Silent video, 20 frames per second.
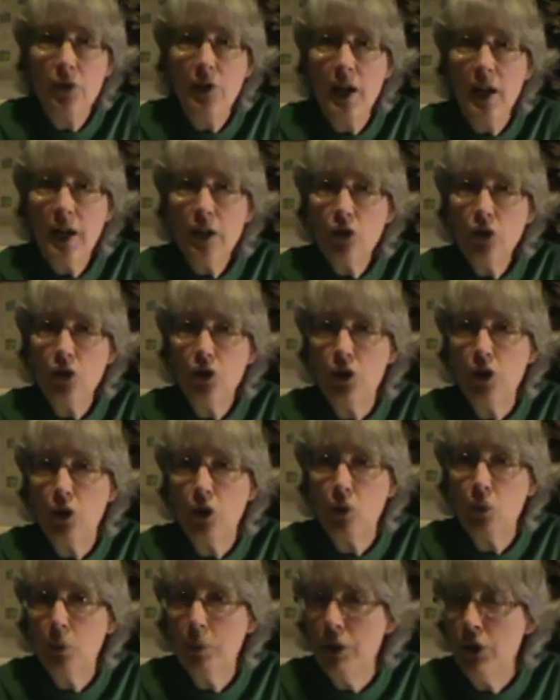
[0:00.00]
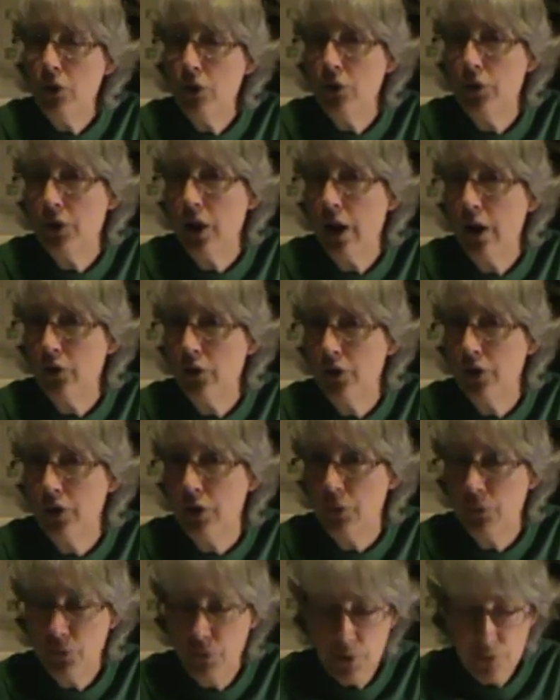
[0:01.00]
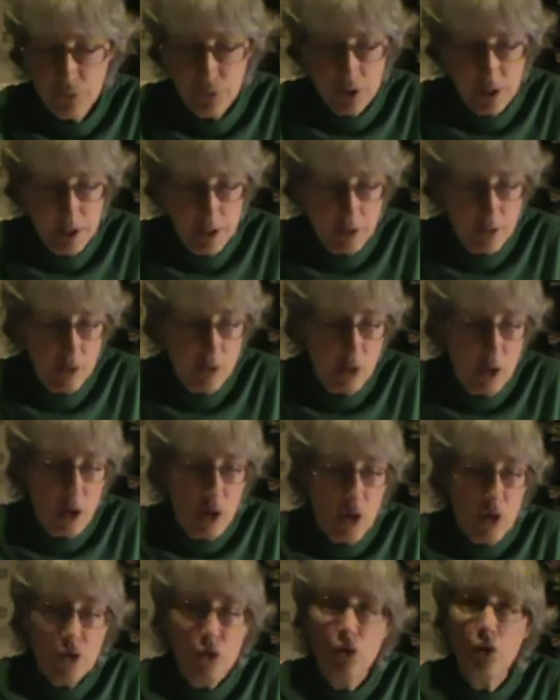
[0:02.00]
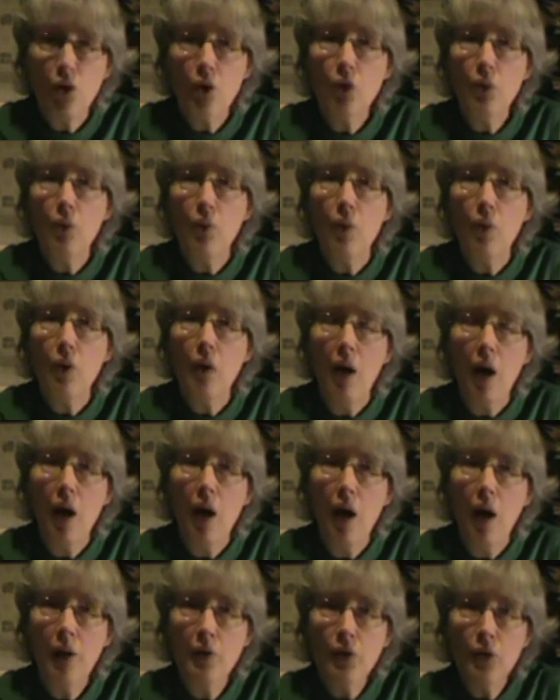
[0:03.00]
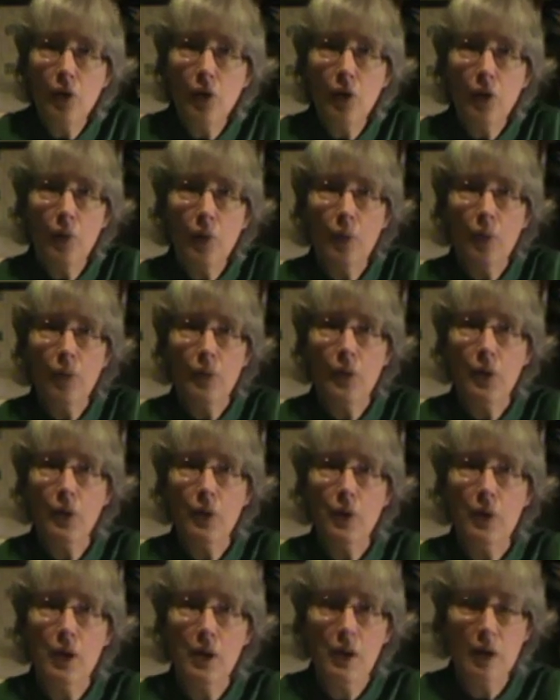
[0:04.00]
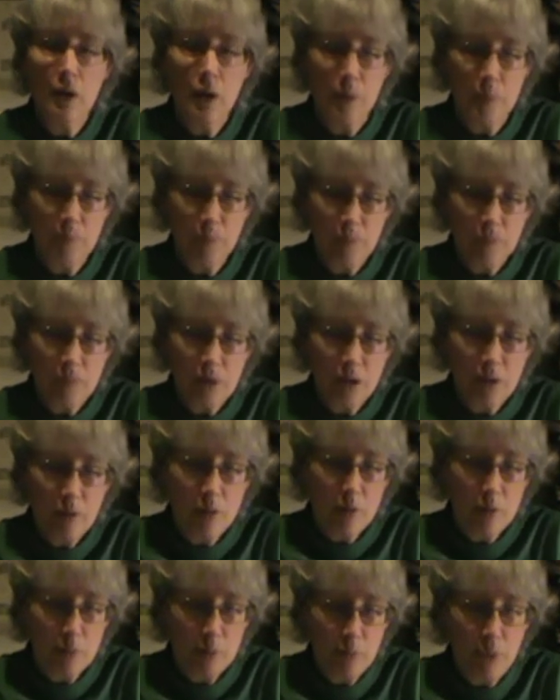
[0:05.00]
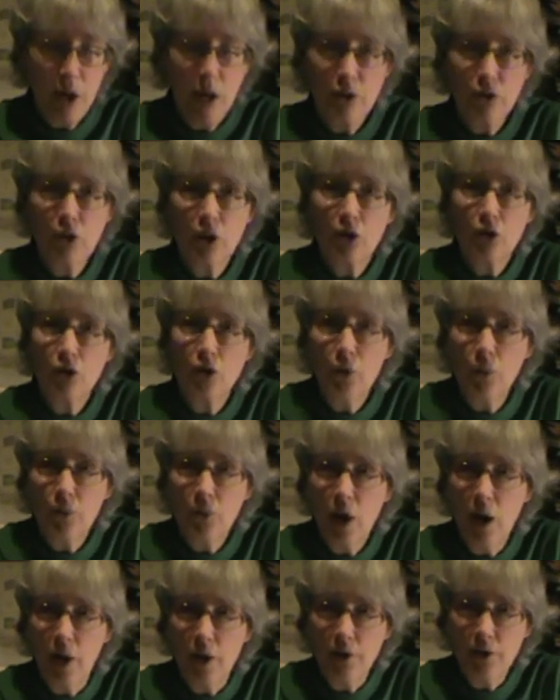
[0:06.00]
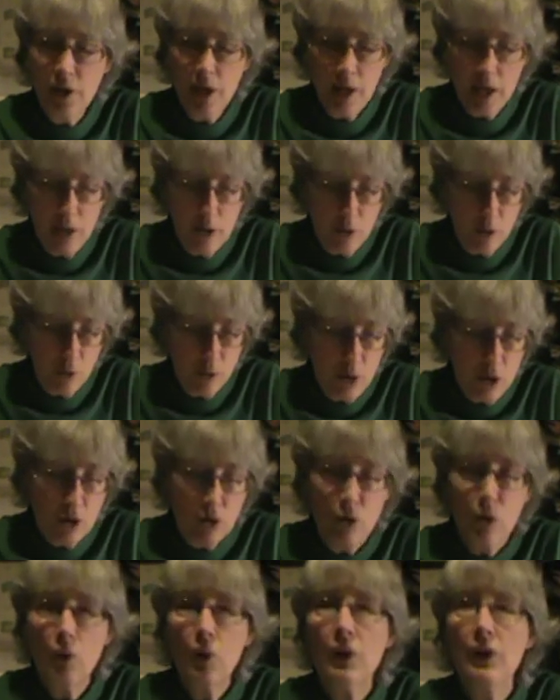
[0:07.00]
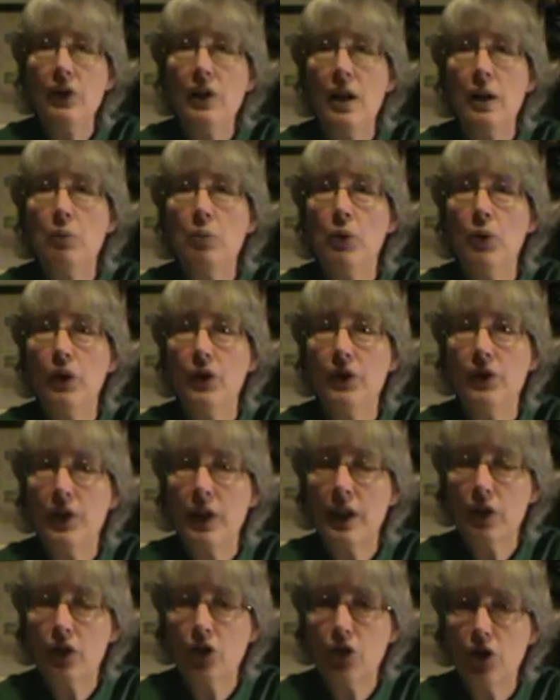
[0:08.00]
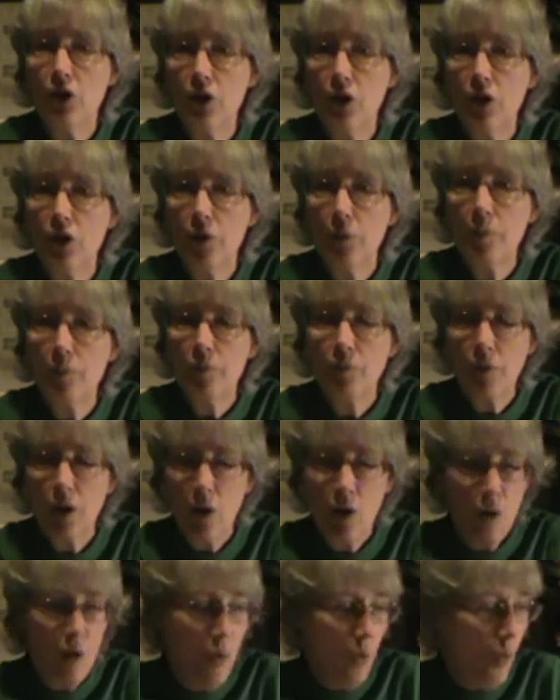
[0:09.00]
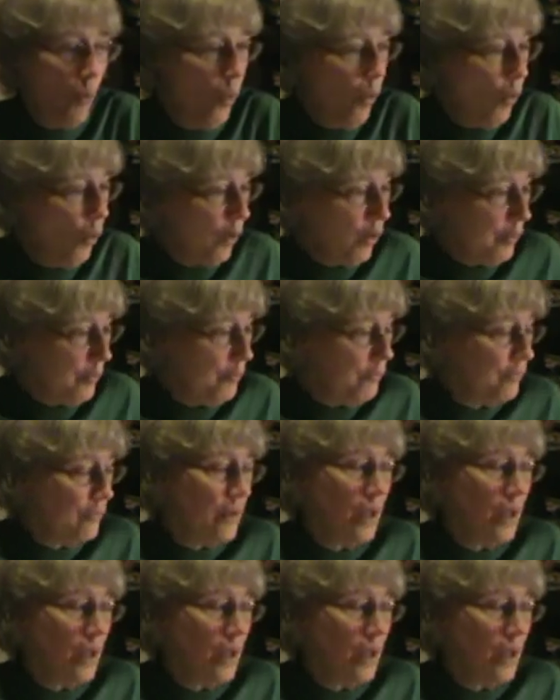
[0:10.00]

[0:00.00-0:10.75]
next year will be 2015, so under the projects you've got now, you can then put next year. Or